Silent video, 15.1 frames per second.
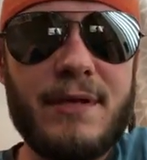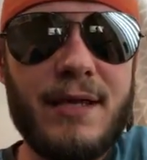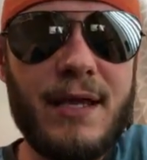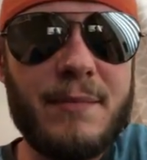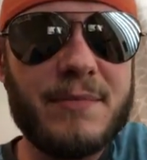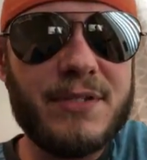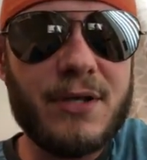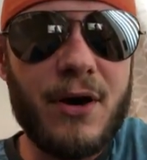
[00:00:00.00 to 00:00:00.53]

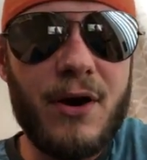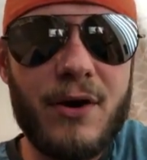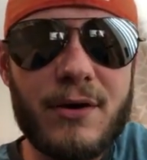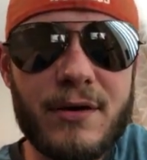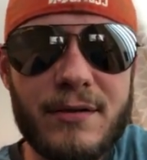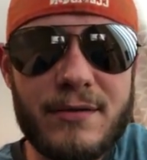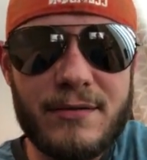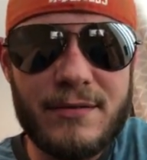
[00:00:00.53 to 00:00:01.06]
Damn
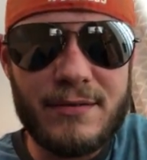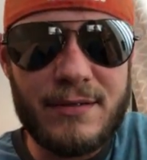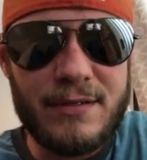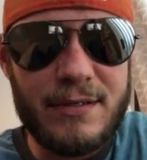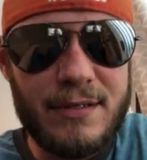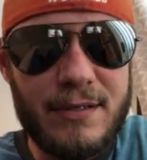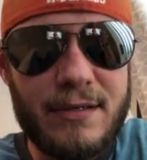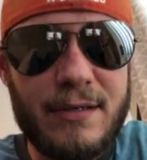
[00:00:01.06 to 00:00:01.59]
dog.
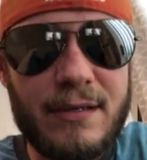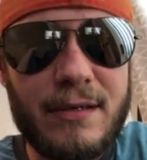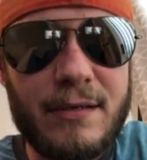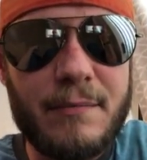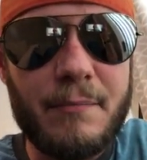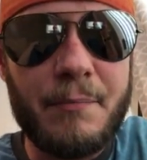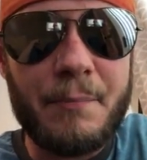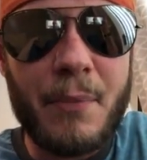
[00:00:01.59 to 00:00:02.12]

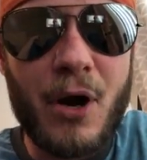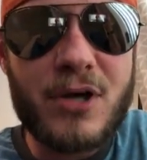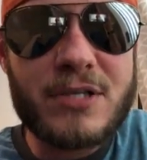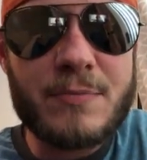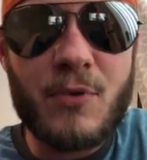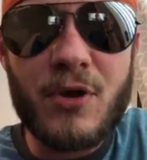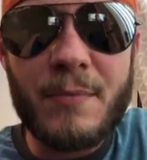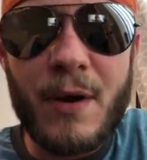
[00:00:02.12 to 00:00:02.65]

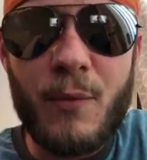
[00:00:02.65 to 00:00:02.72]
Barks more than my